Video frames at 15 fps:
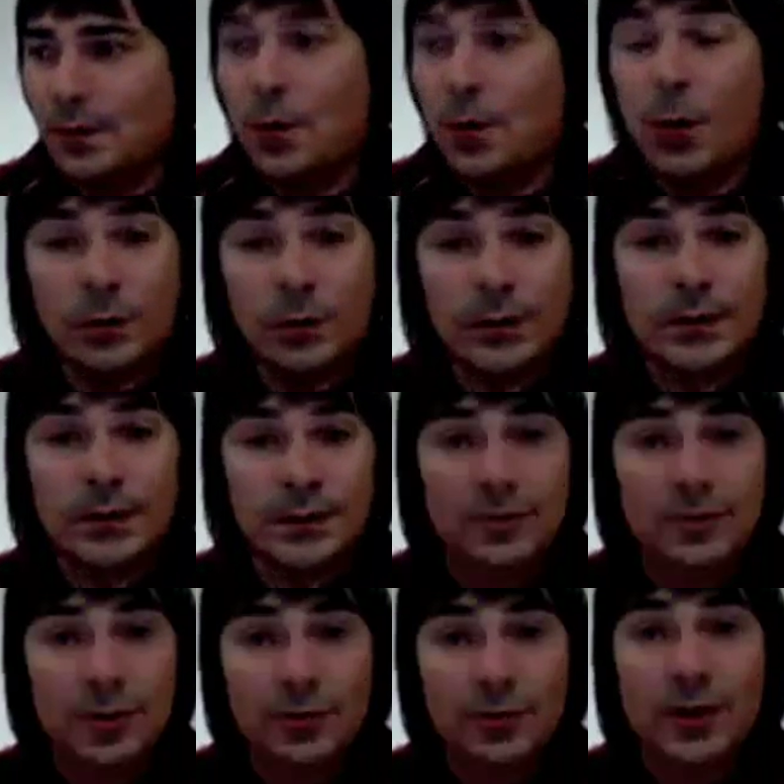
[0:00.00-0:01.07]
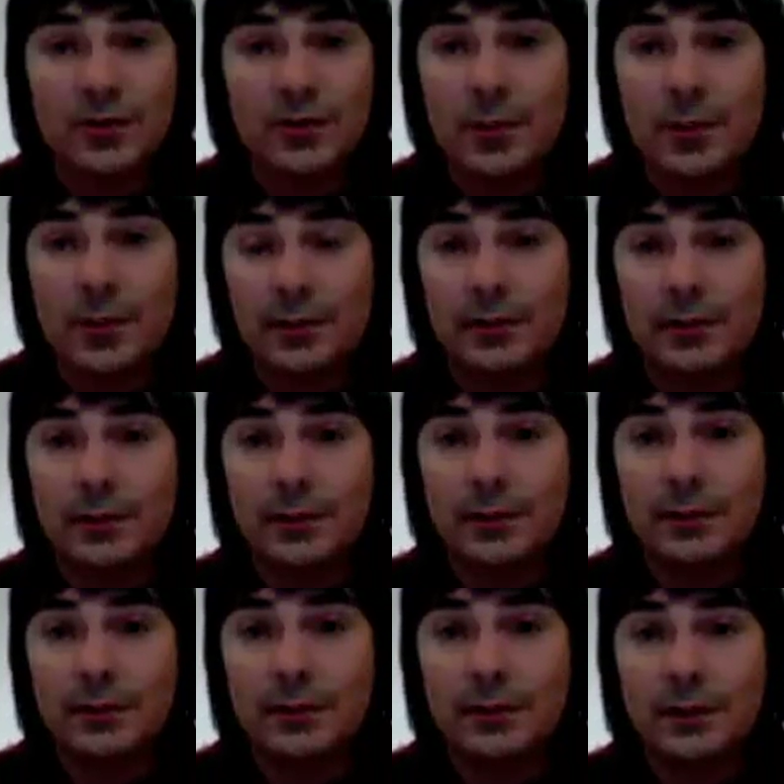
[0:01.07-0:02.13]
called as integrative
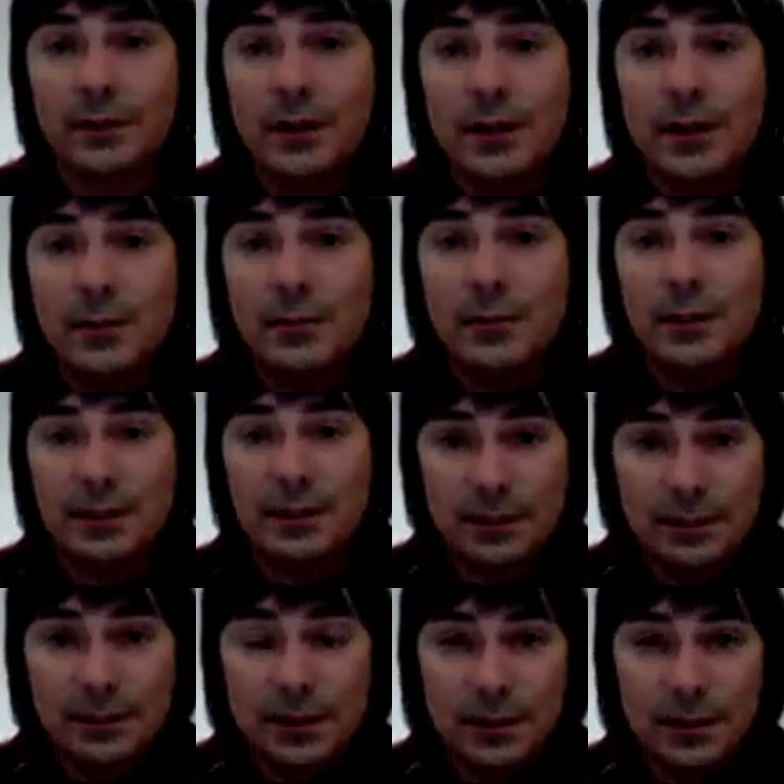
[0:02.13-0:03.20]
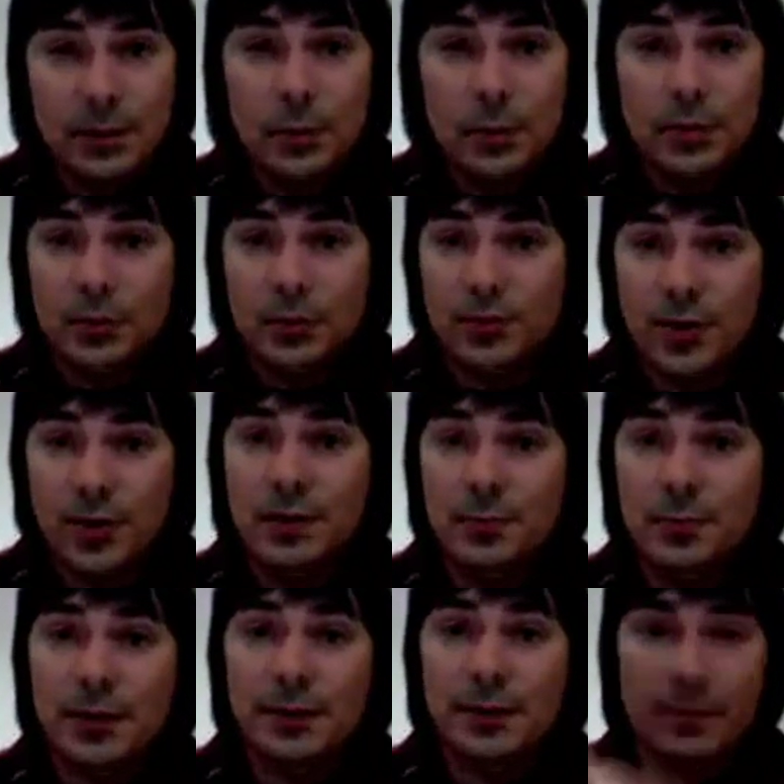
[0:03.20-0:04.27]
methods, but it was created
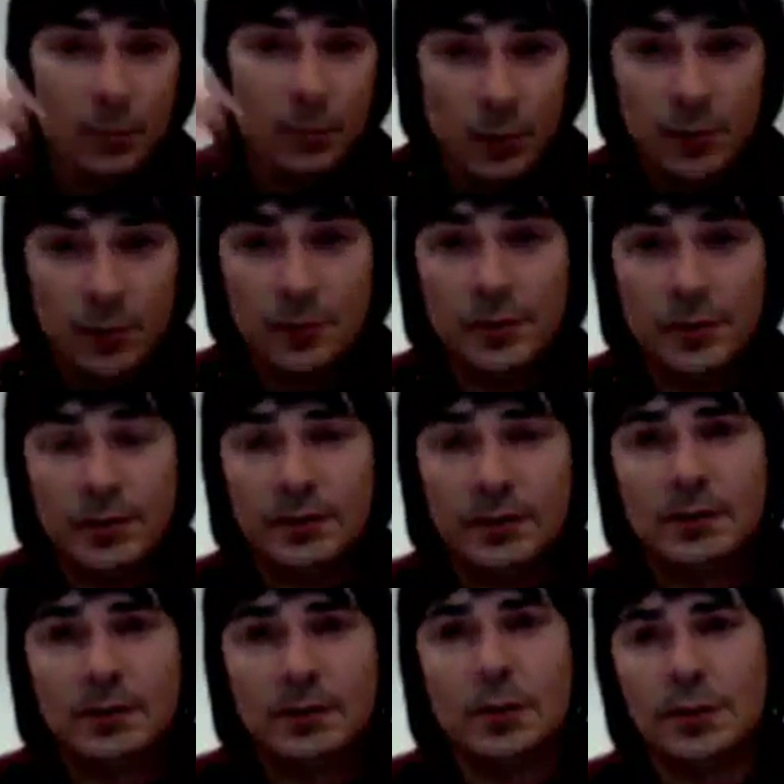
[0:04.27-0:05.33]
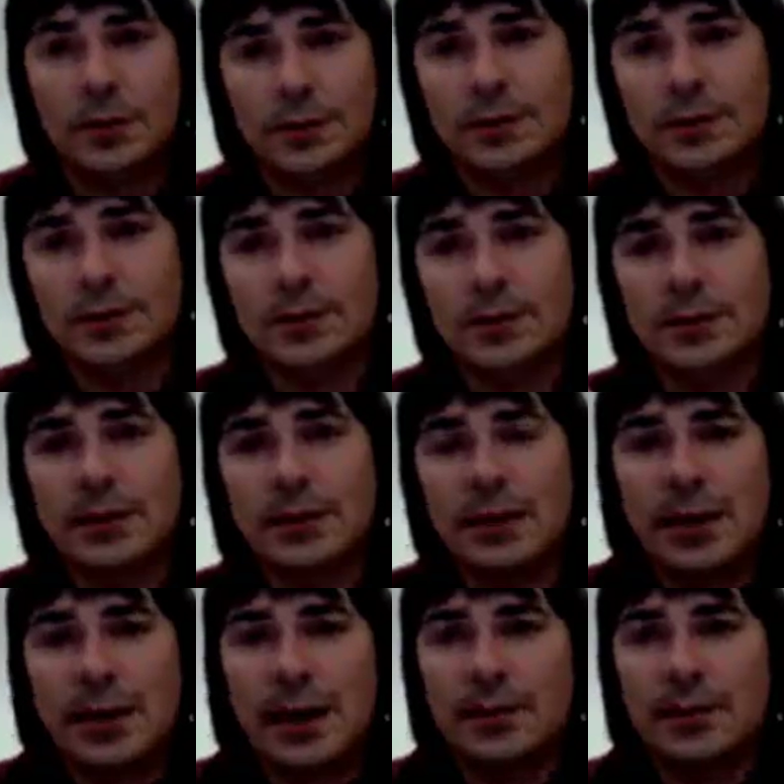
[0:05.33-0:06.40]
by one person. So in this sense,
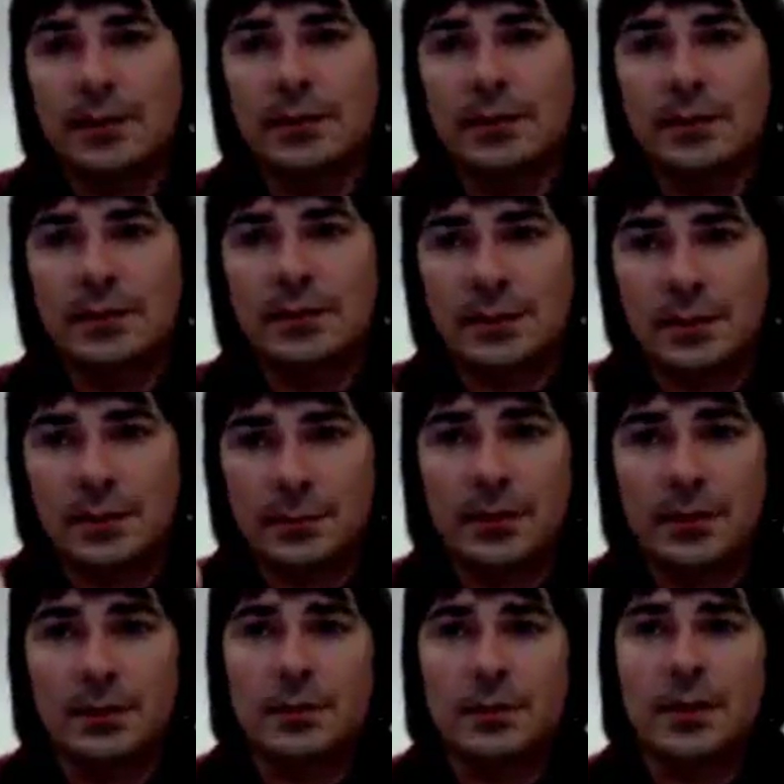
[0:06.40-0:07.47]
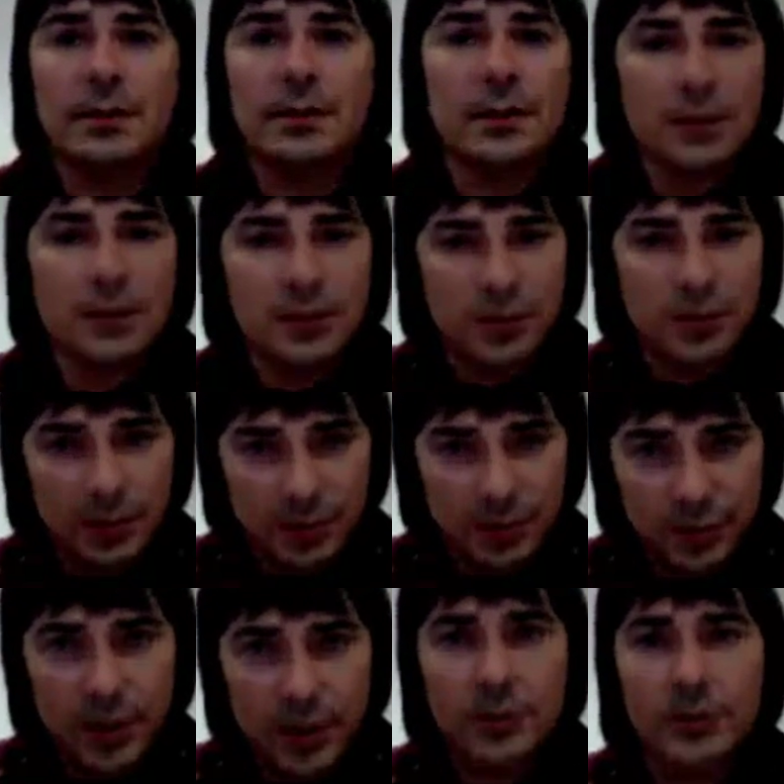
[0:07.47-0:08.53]
I think that's independent method, and it
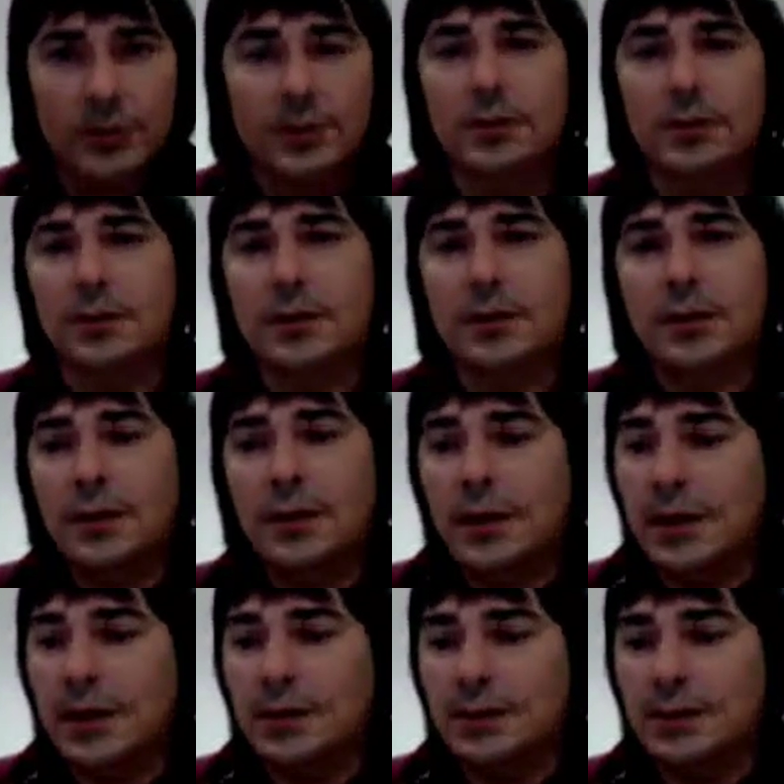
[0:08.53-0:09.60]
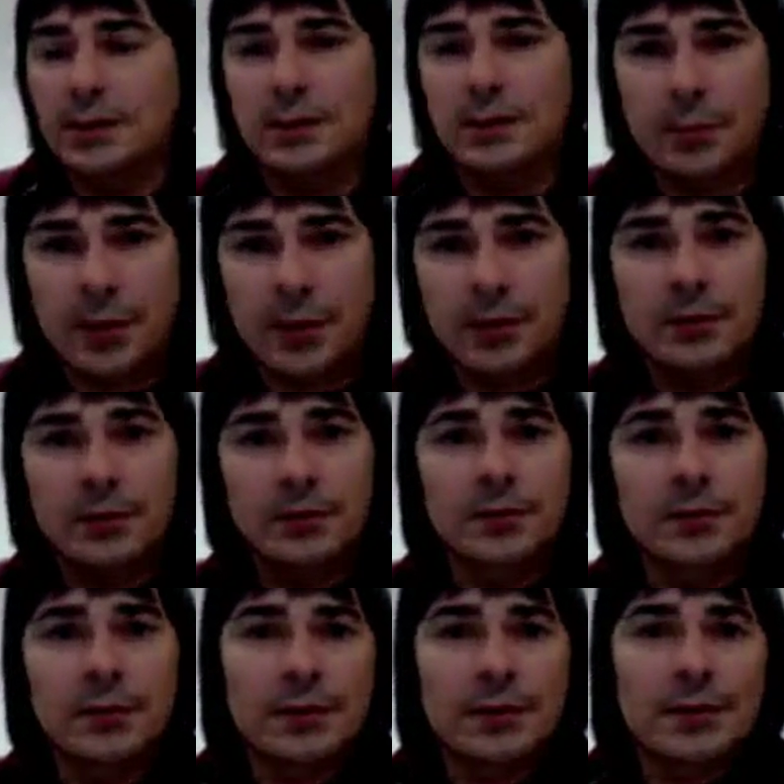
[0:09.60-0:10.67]
is registered as
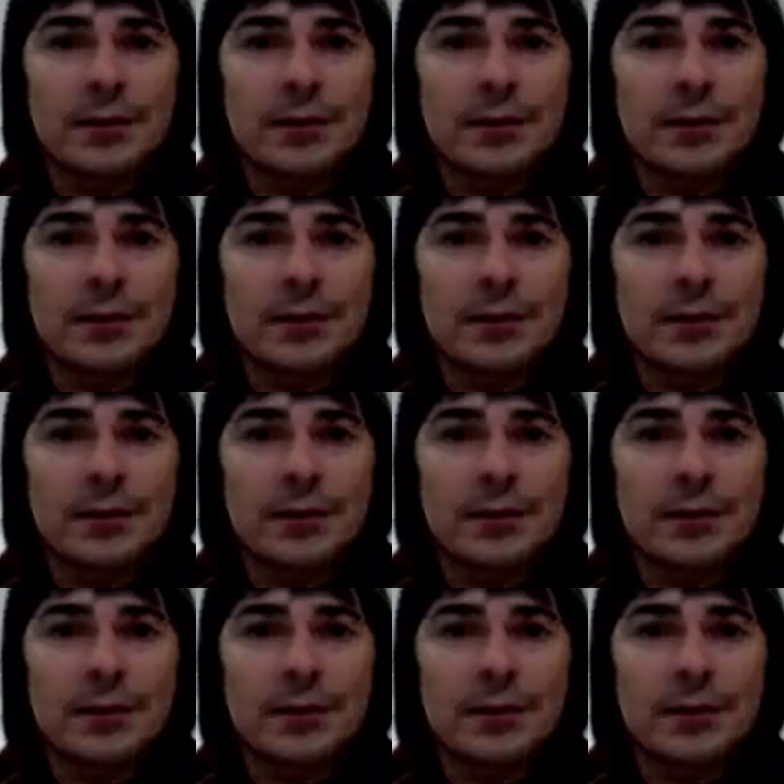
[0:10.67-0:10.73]
independent